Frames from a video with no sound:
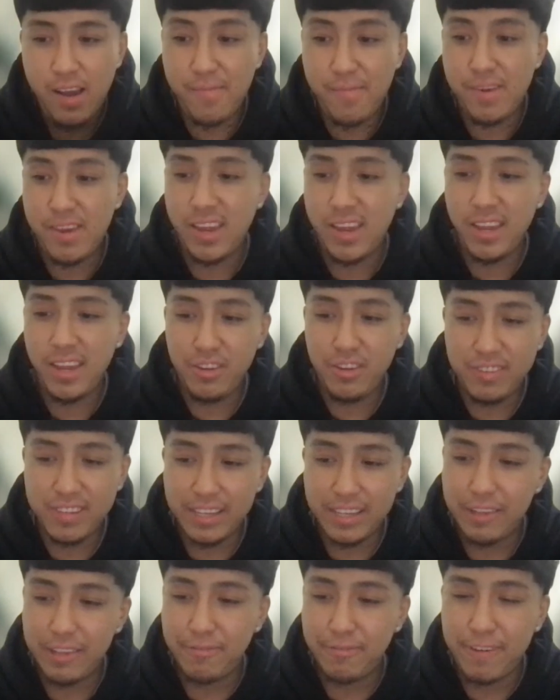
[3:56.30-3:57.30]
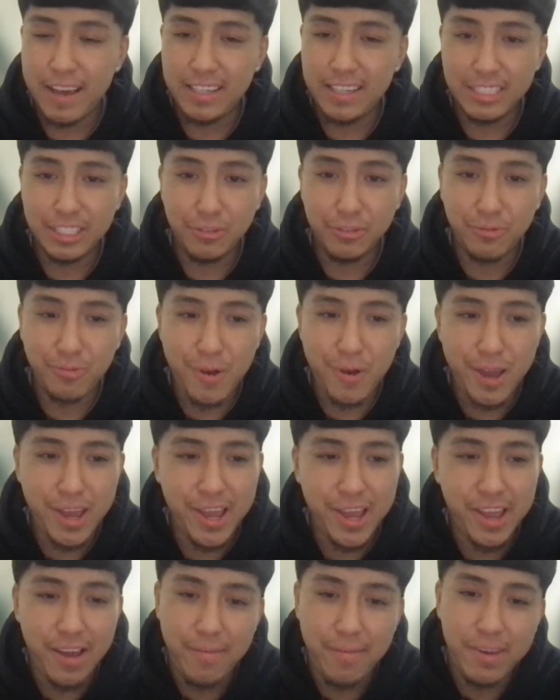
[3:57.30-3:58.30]
mean, you said the fastest
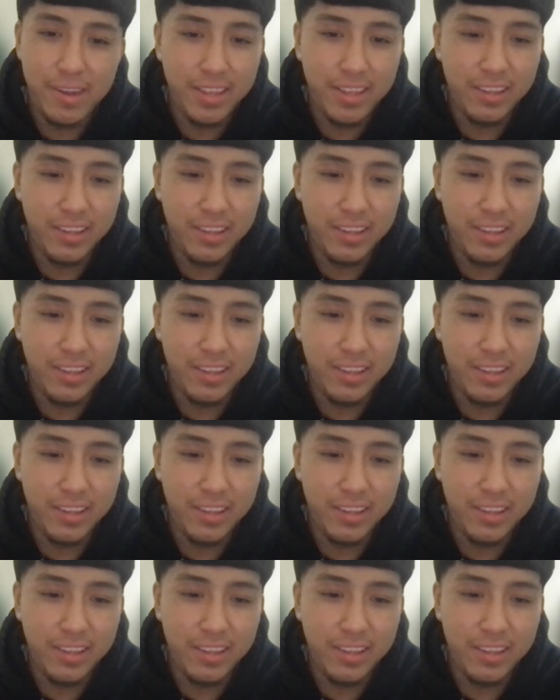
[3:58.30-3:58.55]
way. I mean,